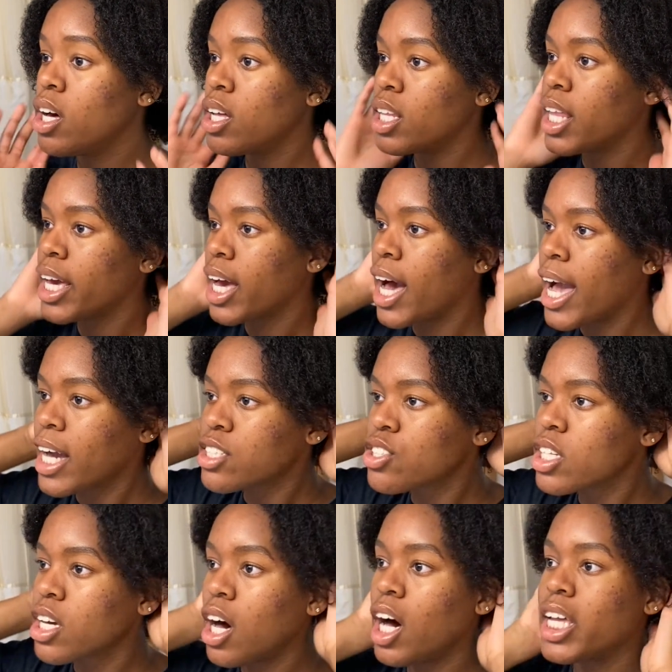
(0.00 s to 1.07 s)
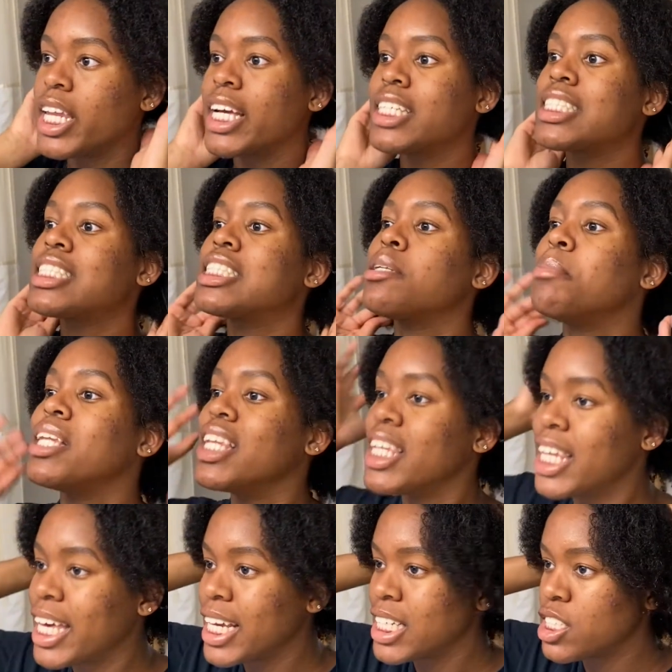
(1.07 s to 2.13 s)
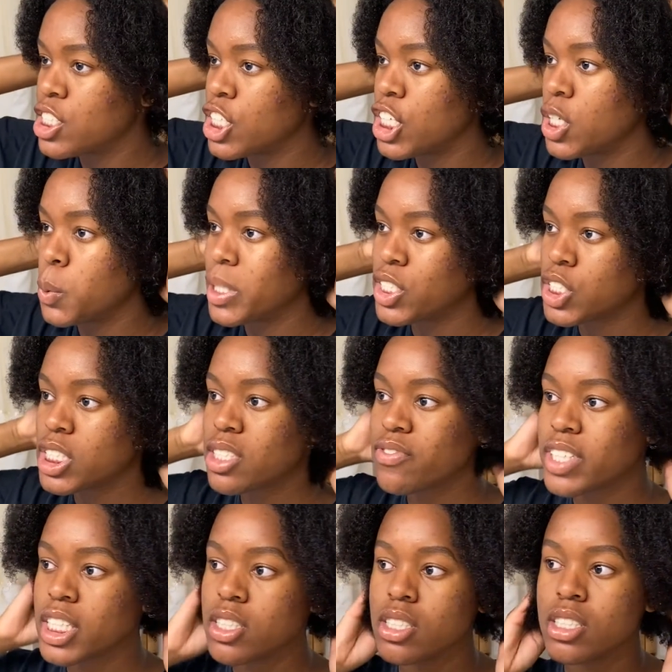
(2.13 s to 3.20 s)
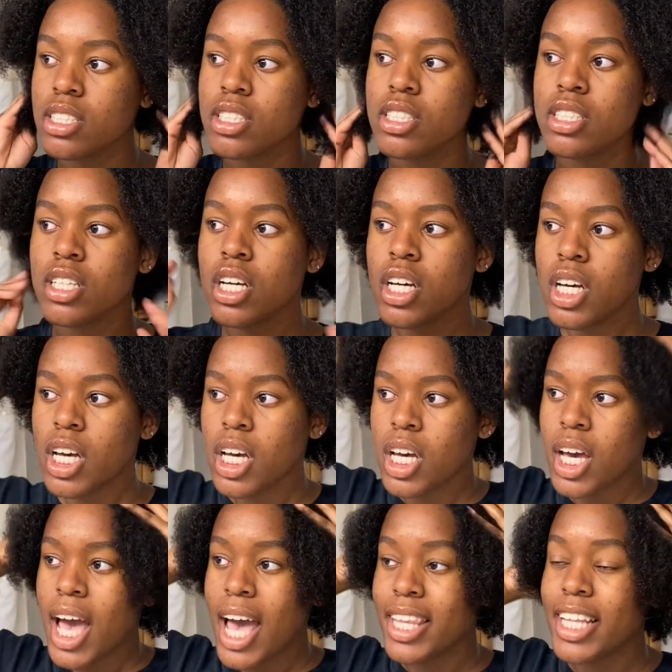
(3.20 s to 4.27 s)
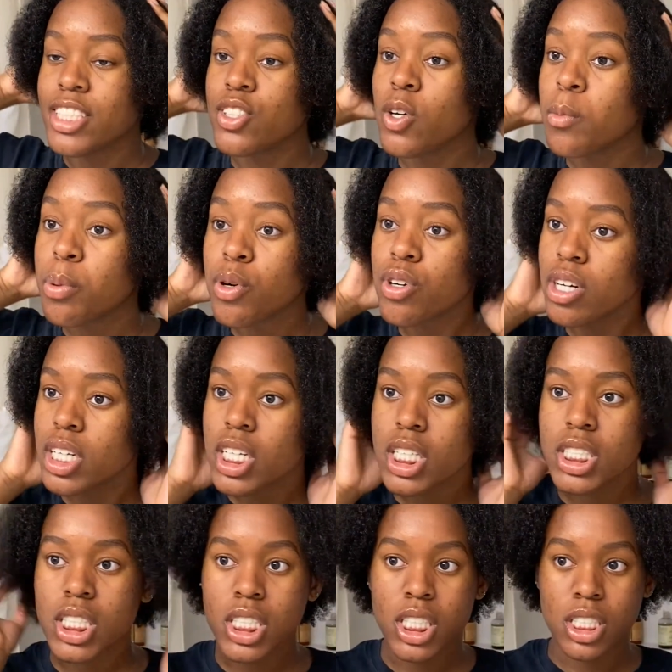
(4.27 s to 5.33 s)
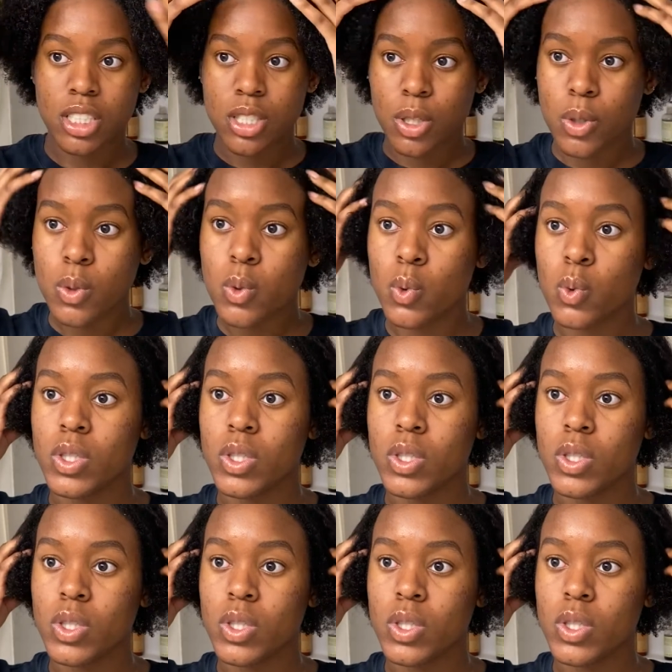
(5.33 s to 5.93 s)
Like, I actually can't explain to you. It just feels, and there's no product in it too.